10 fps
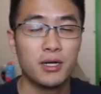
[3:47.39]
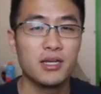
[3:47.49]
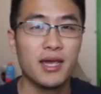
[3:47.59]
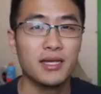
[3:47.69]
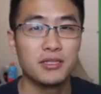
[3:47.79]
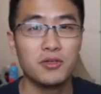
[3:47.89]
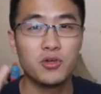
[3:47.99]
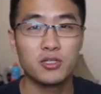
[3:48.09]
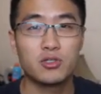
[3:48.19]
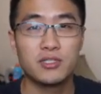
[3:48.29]
per day, then
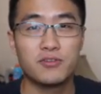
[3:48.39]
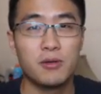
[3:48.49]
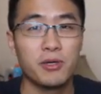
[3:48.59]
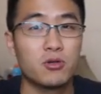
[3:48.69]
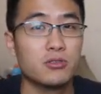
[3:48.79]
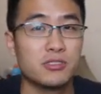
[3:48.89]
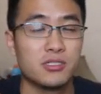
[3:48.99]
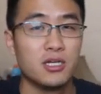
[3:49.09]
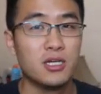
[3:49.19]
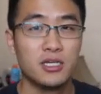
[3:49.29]
you can transfer your
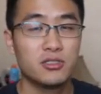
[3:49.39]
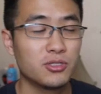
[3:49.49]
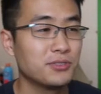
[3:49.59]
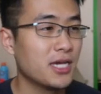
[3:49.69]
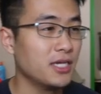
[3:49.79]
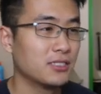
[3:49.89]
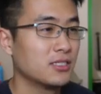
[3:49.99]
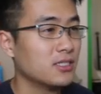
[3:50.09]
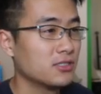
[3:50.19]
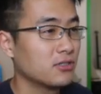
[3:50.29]
bitcoins in 2 days.
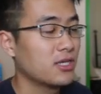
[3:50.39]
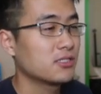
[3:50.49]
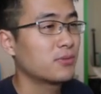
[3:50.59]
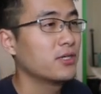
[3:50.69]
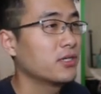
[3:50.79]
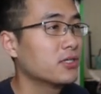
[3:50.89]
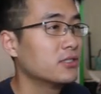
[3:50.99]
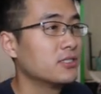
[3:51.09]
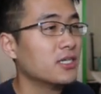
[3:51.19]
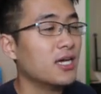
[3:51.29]
So that's pretty
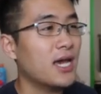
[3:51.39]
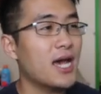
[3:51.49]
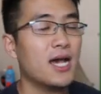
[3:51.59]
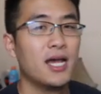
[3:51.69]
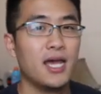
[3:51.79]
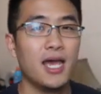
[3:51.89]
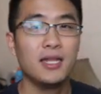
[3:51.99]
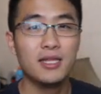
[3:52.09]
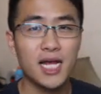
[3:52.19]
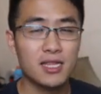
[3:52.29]
good.
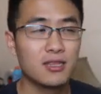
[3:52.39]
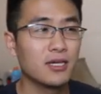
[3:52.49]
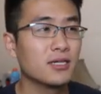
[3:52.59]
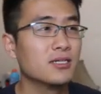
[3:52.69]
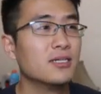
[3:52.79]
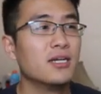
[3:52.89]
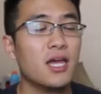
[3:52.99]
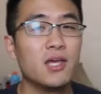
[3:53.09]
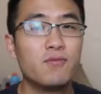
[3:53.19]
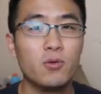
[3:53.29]
And next thing,
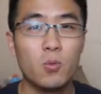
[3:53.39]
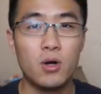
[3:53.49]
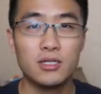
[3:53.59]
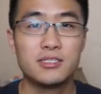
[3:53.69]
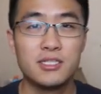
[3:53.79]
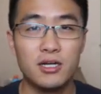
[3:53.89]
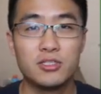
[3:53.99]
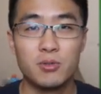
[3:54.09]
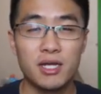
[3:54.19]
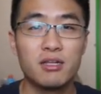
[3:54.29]
if you want to
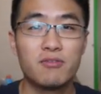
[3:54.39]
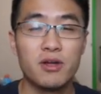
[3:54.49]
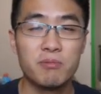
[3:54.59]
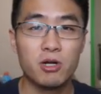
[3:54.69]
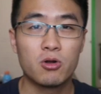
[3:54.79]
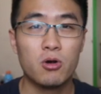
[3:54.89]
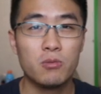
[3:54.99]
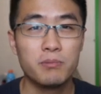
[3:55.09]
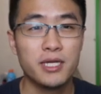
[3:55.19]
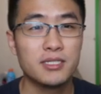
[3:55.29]
sell directly from your
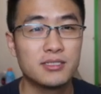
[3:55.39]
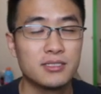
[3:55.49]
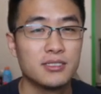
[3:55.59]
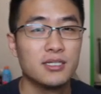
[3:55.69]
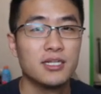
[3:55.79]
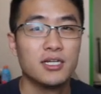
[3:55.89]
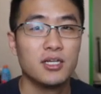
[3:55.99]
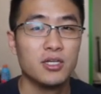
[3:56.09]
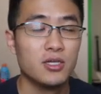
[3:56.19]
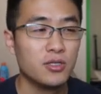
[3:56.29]
Coinbase,
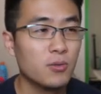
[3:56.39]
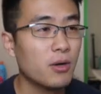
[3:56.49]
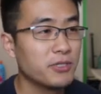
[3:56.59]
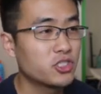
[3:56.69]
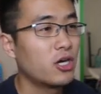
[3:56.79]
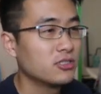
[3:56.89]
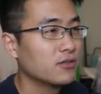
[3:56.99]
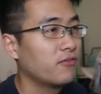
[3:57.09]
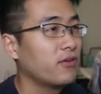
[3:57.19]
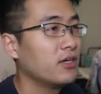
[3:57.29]
you will be charged
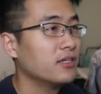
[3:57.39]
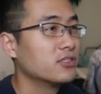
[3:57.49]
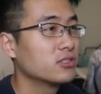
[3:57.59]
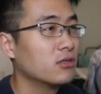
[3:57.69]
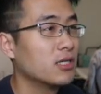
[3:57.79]
a fee. So